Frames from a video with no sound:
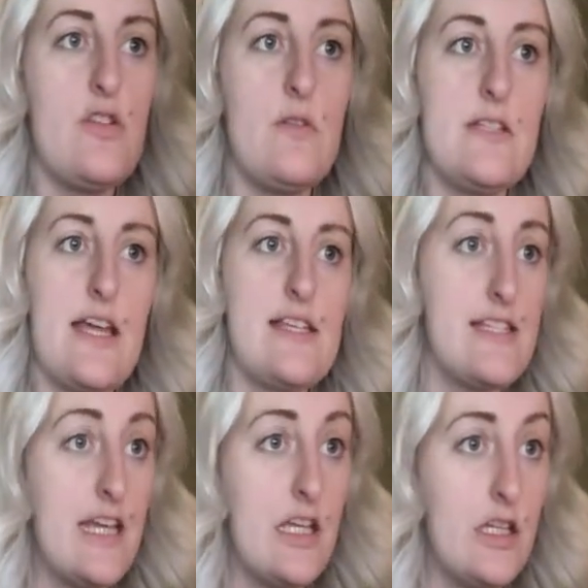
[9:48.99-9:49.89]
You can test
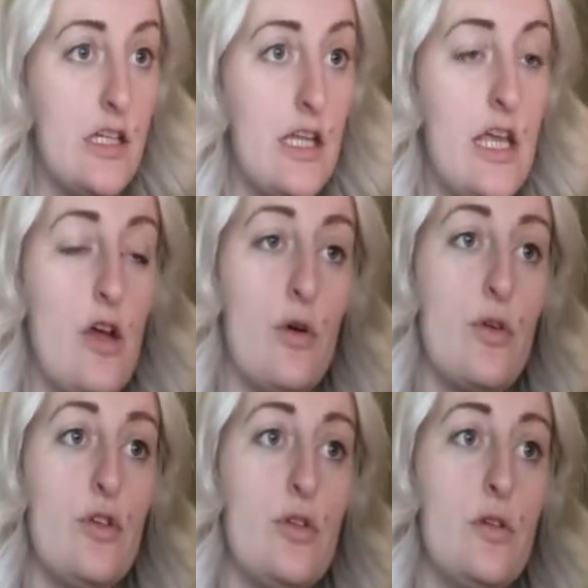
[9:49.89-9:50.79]
singularly
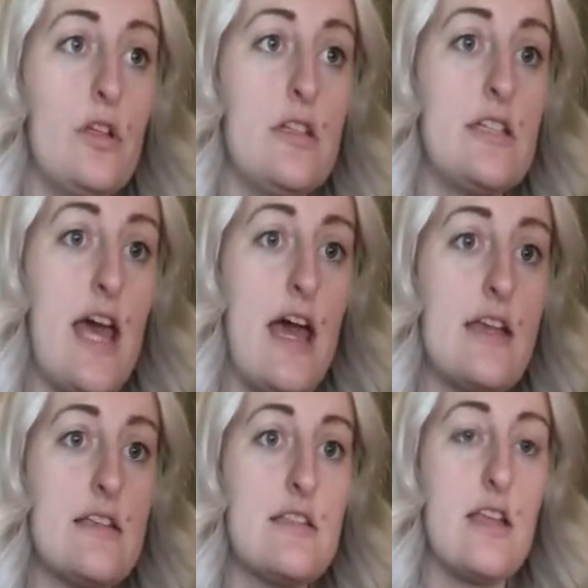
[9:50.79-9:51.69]
or you can
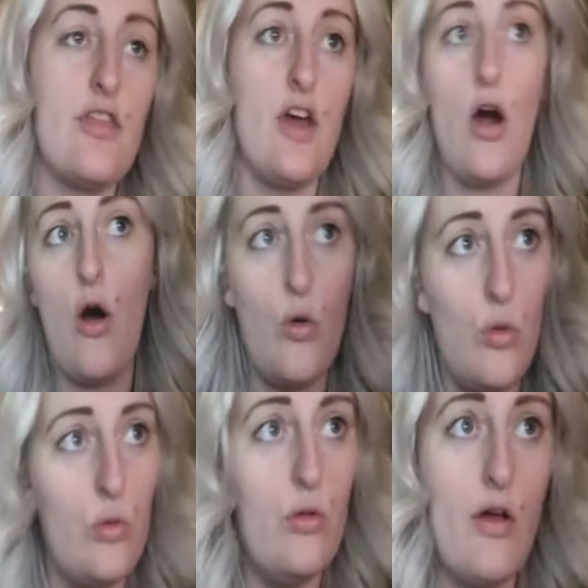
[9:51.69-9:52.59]
test the
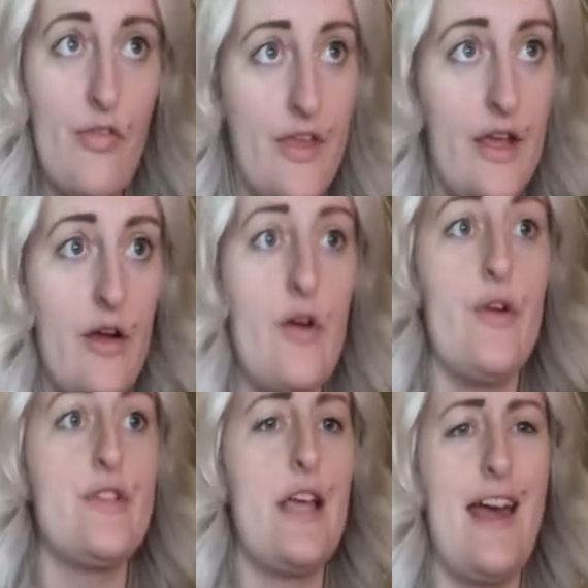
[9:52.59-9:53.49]
whole thing
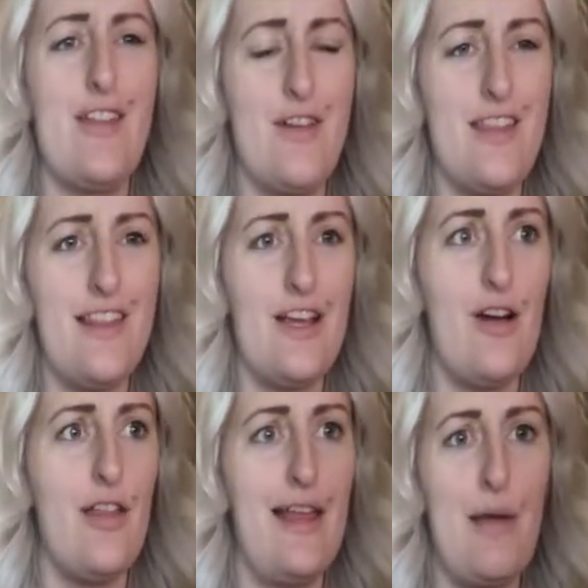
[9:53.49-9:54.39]
all together. I think they
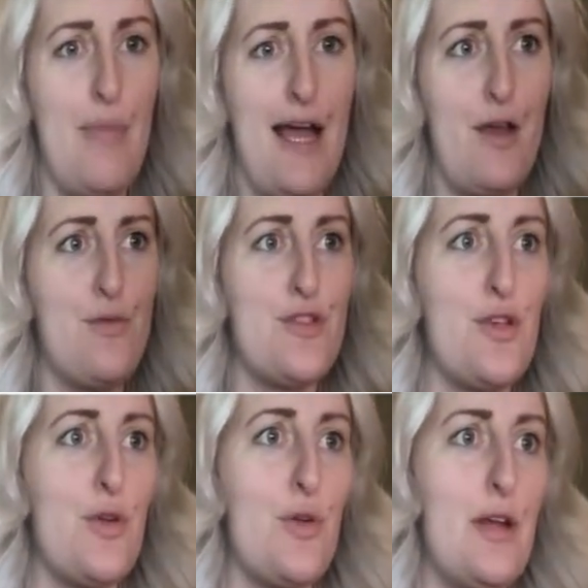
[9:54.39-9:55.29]
call it like a
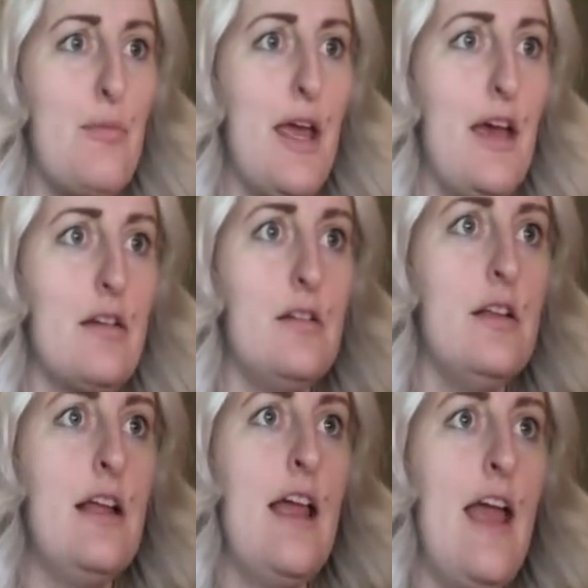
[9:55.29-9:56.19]
biosecurity panel.
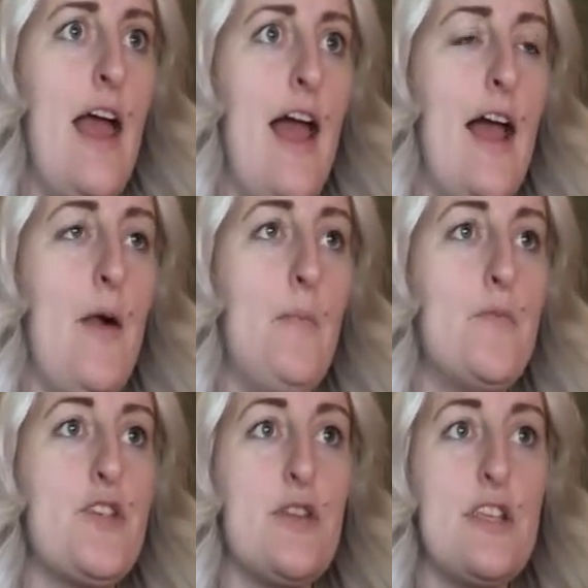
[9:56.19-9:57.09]
Um,
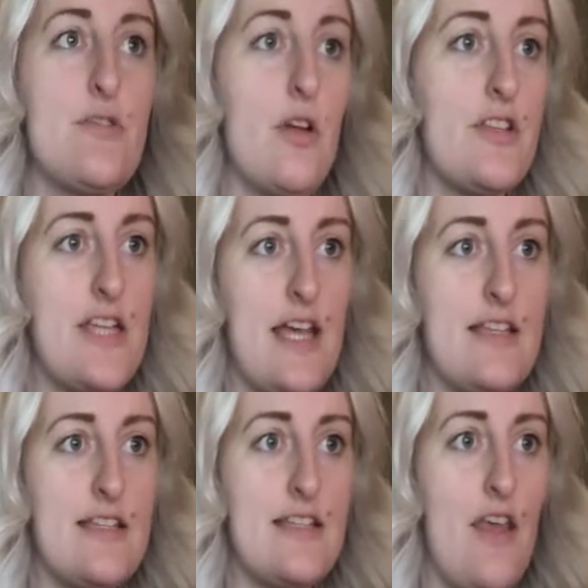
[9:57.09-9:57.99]
so these are all the
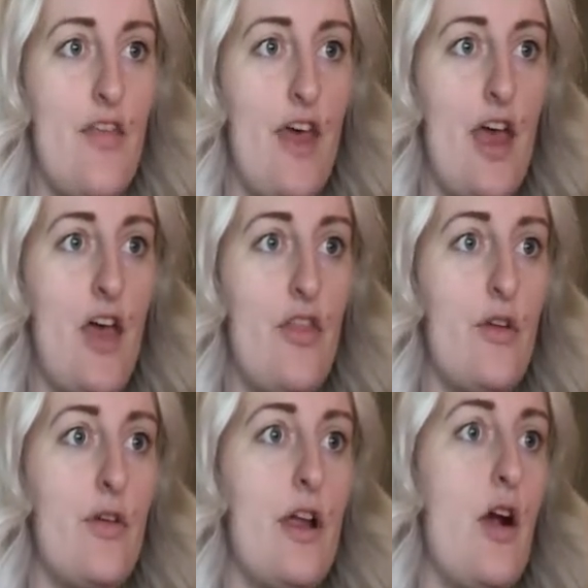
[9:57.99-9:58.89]
tests that
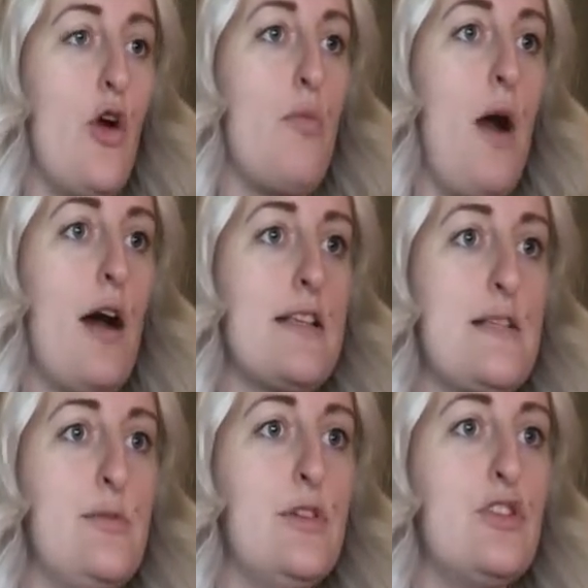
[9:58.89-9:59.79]
there are
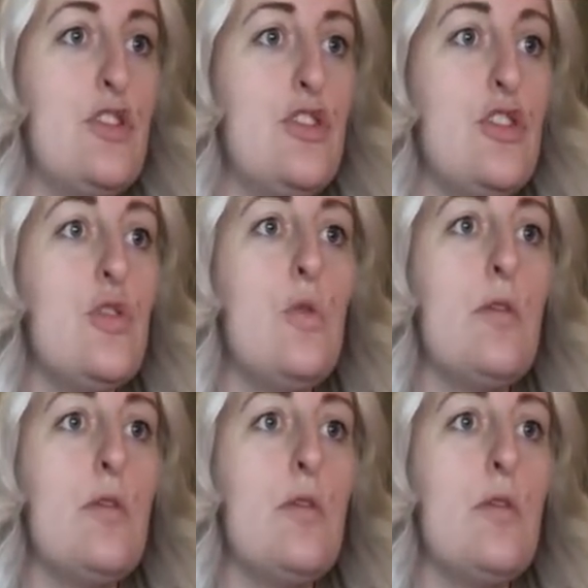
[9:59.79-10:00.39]
possible to do.